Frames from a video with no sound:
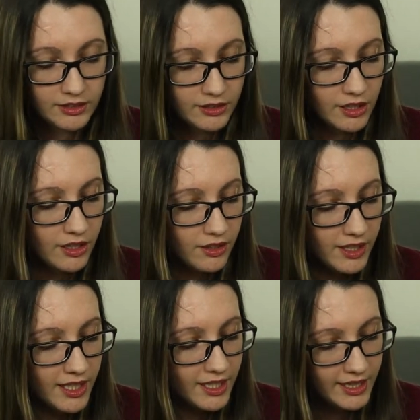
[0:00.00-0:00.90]

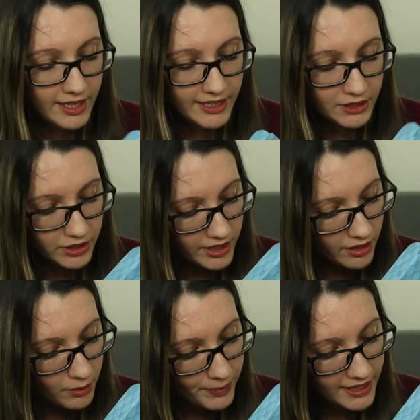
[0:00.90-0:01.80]
So let's try to
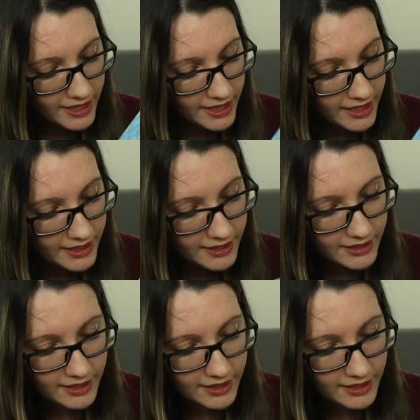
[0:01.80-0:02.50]
open this.